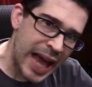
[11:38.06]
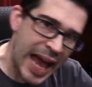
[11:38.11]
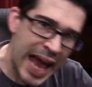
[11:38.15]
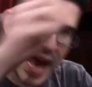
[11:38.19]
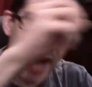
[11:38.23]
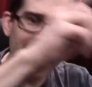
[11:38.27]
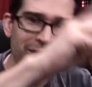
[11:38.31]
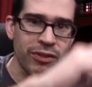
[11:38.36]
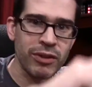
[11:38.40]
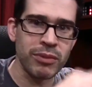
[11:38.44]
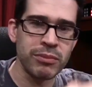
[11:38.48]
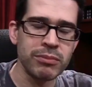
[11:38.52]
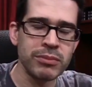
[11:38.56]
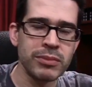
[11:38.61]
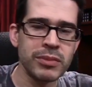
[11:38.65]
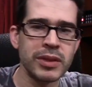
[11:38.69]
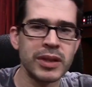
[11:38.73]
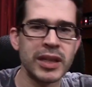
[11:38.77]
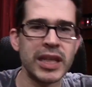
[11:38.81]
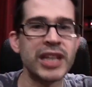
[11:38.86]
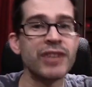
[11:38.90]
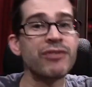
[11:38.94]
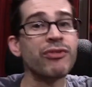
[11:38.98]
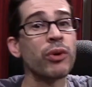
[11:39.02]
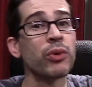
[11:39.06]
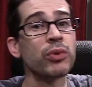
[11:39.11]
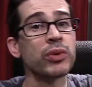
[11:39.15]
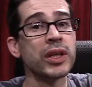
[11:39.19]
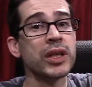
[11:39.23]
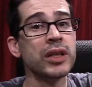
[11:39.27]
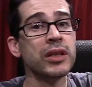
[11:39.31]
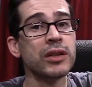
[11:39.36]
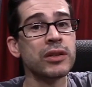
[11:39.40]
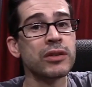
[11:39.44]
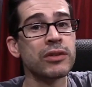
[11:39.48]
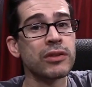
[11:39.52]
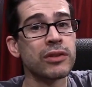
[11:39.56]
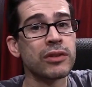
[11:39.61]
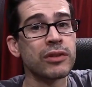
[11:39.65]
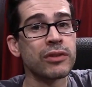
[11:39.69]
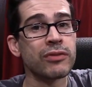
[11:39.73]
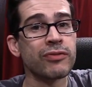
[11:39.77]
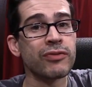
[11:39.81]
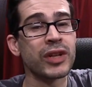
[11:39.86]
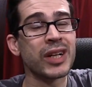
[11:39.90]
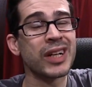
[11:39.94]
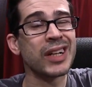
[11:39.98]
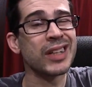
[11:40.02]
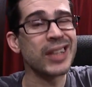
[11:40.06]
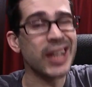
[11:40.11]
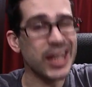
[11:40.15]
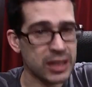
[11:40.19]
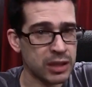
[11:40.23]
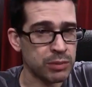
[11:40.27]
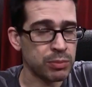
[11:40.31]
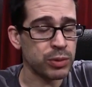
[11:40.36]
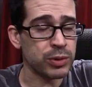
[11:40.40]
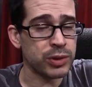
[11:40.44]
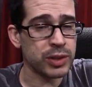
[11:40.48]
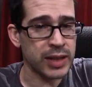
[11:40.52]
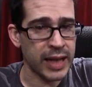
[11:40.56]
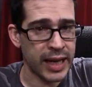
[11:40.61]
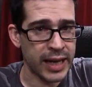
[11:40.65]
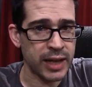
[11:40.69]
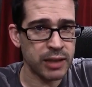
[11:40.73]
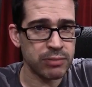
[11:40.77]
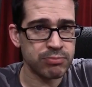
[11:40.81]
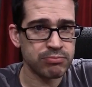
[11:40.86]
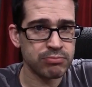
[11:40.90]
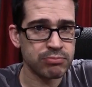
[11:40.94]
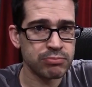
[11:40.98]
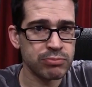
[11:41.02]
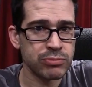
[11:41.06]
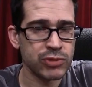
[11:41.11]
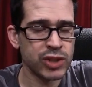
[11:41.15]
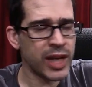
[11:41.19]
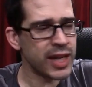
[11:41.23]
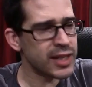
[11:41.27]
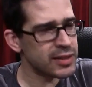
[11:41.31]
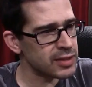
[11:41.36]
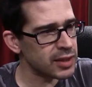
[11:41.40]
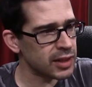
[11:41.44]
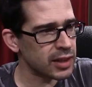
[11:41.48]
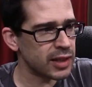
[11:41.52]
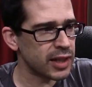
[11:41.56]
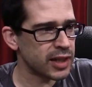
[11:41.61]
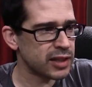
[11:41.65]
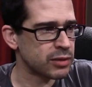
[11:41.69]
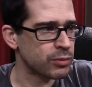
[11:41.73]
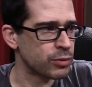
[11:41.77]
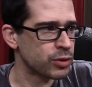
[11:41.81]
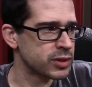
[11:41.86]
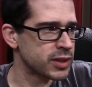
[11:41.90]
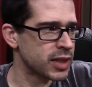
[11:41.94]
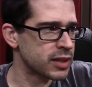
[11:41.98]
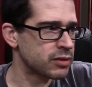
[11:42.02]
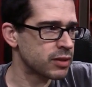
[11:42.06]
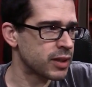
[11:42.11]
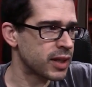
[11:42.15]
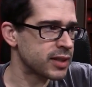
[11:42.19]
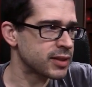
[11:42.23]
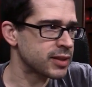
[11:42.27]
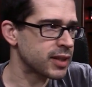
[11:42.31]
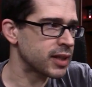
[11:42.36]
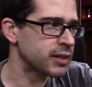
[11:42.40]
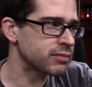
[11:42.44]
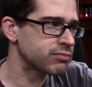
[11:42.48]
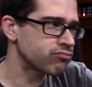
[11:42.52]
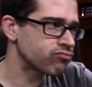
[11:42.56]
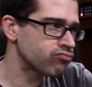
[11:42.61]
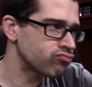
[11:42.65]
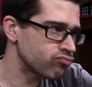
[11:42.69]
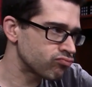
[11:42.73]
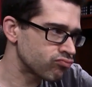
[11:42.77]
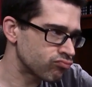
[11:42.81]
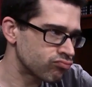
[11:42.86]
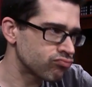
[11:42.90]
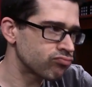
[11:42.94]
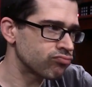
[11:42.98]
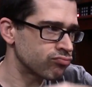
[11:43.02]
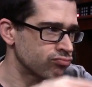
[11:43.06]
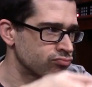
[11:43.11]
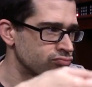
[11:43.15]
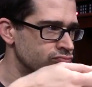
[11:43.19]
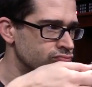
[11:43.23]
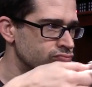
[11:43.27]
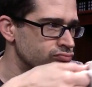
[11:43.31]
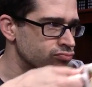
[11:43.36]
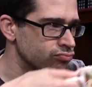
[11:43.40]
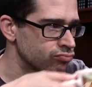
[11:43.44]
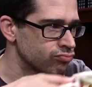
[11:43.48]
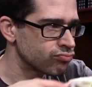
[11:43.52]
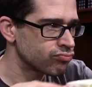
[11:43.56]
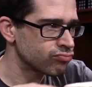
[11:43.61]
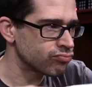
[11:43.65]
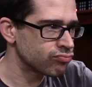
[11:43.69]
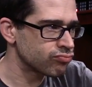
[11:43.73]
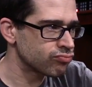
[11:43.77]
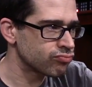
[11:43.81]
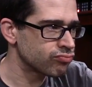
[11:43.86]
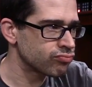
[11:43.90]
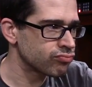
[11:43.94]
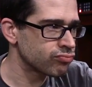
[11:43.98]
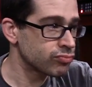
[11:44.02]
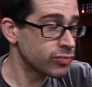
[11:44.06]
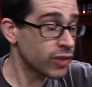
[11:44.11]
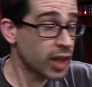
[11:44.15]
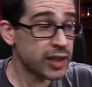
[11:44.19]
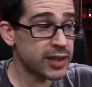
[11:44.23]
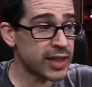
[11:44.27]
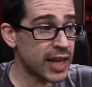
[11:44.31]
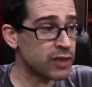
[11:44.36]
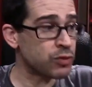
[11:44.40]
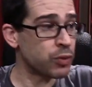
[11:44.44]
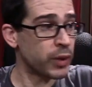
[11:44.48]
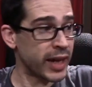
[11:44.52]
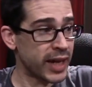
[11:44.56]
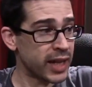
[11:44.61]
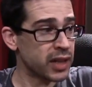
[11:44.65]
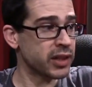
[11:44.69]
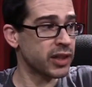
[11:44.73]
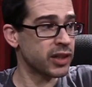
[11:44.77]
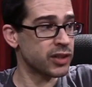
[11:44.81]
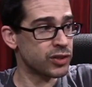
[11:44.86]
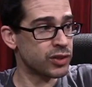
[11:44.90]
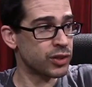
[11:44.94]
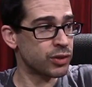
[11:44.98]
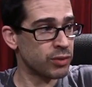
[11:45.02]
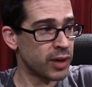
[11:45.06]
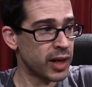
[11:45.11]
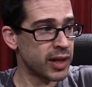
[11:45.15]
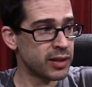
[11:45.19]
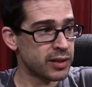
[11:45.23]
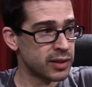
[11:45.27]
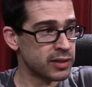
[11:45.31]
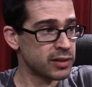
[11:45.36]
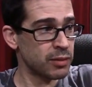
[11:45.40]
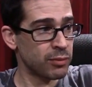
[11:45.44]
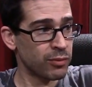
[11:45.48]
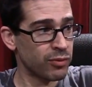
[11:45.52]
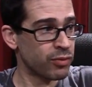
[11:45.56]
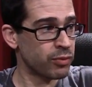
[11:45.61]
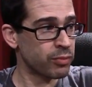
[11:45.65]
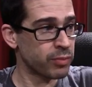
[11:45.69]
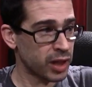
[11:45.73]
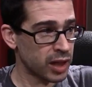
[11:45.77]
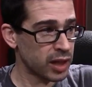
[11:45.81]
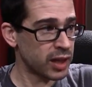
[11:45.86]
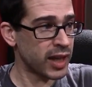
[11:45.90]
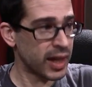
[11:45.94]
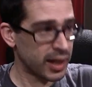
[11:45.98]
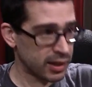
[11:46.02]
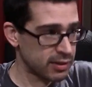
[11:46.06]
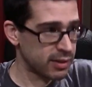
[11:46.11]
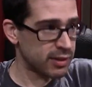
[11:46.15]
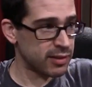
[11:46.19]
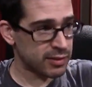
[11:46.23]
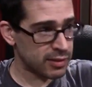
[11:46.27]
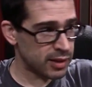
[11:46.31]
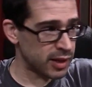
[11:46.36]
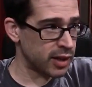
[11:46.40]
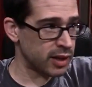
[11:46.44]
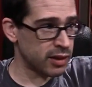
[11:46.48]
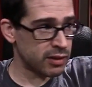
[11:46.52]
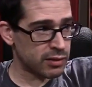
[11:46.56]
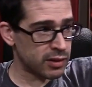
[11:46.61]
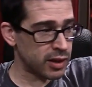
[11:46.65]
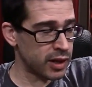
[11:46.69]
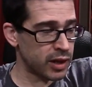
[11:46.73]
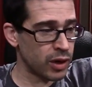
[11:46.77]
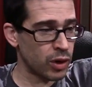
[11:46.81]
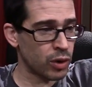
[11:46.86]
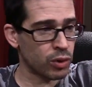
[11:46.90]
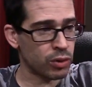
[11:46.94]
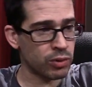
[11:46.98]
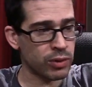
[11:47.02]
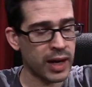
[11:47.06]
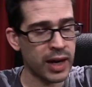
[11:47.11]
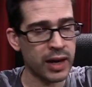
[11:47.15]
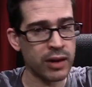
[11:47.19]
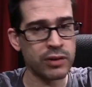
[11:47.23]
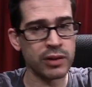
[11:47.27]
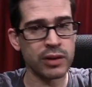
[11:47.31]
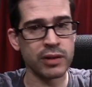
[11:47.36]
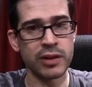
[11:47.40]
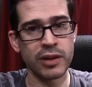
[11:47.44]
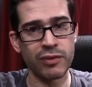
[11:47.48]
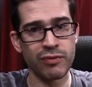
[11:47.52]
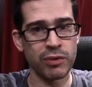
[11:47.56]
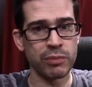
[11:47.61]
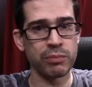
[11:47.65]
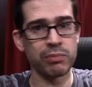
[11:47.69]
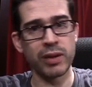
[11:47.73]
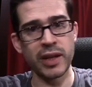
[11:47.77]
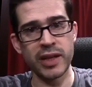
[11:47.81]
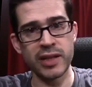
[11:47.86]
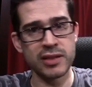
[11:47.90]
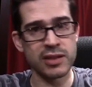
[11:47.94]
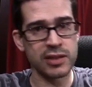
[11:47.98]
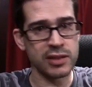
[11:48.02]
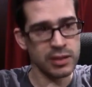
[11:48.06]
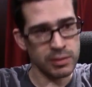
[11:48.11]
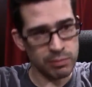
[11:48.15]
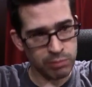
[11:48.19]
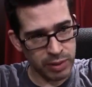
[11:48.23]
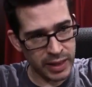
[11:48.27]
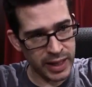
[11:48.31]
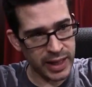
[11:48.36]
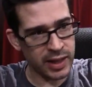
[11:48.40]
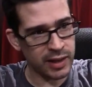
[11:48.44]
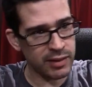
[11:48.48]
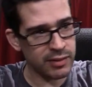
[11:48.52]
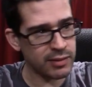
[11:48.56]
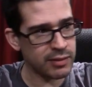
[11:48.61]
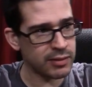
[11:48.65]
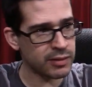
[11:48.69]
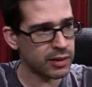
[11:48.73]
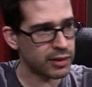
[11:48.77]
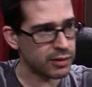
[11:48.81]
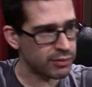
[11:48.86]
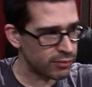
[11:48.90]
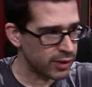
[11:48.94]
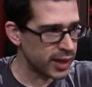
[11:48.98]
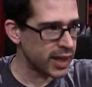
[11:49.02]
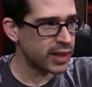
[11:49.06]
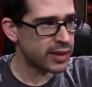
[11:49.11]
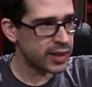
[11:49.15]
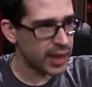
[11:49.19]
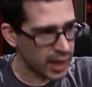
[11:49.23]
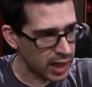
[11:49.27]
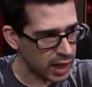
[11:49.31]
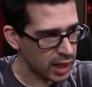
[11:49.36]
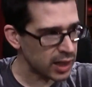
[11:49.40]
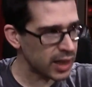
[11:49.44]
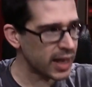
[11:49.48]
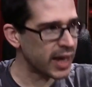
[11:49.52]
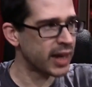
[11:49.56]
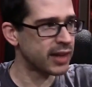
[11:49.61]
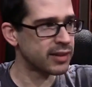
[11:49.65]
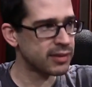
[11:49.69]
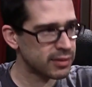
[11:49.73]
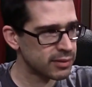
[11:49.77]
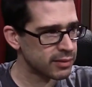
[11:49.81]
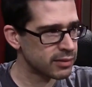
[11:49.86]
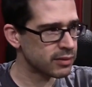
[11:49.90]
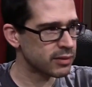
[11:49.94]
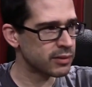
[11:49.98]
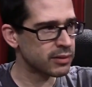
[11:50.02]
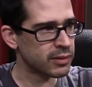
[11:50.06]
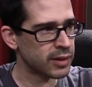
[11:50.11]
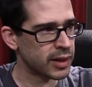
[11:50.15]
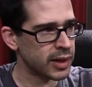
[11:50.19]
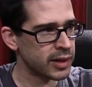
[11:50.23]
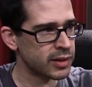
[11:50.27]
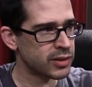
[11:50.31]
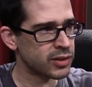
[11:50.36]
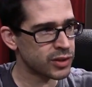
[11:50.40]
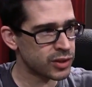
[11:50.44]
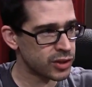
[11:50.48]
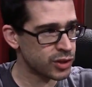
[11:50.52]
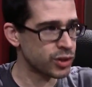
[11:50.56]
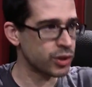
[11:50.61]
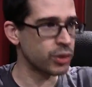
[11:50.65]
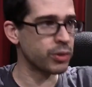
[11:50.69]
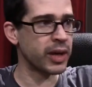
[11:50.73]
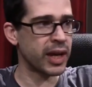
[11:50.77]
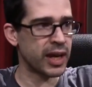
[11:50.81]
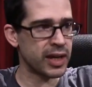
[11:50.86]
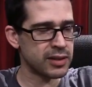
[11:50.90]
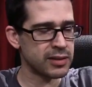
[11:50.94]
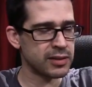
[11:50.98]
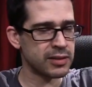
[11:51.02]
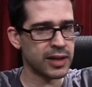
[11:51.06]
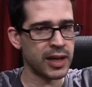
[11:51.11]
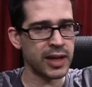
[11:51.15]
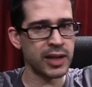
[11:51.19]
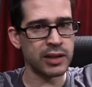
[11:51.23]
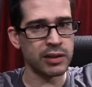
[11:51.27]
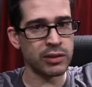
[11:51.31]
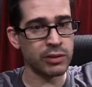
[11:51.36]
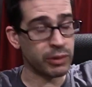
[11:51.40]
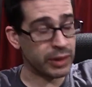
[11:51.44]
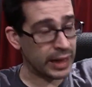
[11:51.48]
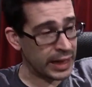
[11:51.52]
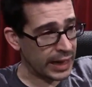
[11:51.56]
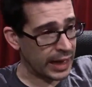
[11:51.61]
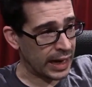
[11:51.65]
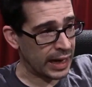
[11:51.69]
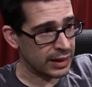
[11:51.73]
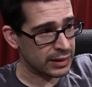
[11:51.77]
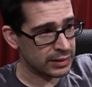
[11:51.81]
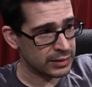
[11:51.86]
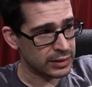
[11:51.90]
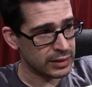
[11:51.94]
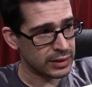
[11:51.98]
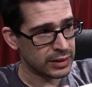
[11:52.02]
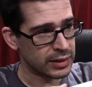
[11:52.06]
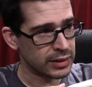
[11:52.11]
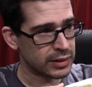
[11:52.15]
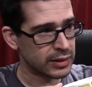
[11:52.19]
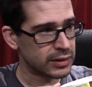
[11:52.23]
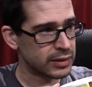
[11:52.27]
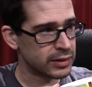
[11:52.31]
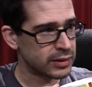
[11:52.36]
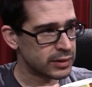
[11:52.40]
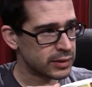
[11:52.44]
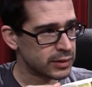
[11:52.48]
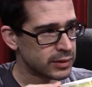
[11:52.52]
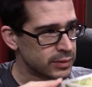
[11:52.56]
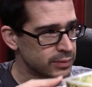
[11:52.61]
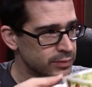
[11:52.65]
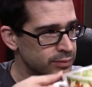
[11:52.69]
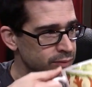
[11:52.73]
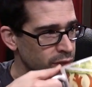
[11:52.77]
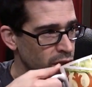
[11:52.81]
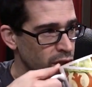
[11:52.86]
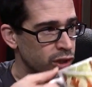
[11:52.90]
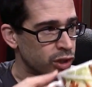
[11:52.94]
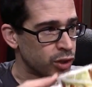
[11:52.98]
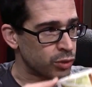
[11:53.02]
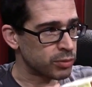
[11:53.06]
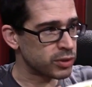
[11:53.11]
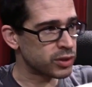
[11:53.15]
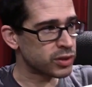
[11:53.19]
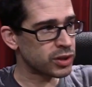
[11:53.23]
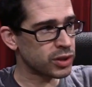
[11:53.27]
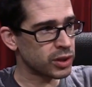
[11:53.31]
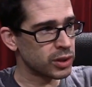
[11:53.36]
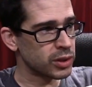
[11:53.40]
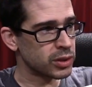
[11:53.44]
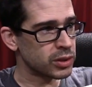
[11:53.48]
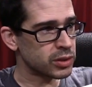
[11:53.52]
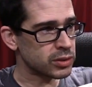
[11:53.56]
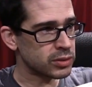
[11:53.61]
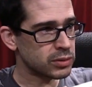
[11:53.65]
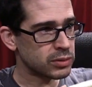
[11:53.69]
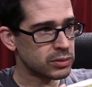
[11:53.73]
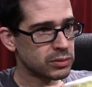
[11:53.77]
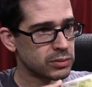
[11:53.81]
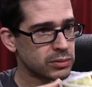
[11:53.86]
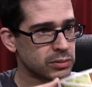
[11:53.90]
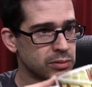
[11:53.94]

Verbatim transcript: Have them, if only for collectibles' sake. Chase the collectibles. That's what I say. Because mm-hmm. that's what aliens do, right? That some of them collect as they they go around in different places and planets to invade. They collect, right, just to showcase. Hey, look what I got a human skull.